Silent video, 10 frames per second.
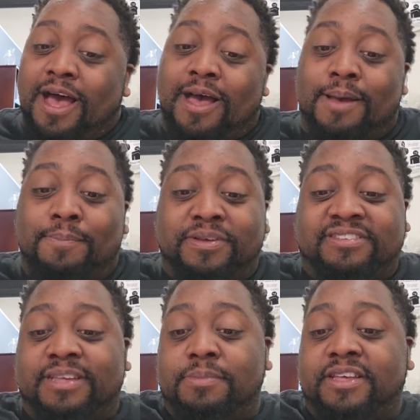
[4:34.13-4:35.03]

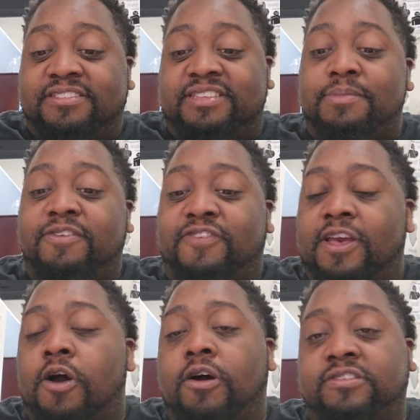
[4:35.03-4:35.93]
But Simi
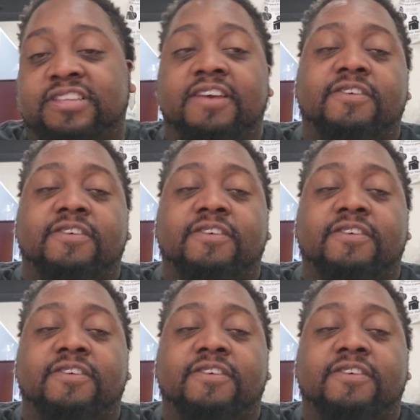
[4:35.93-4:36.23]
Fehoku,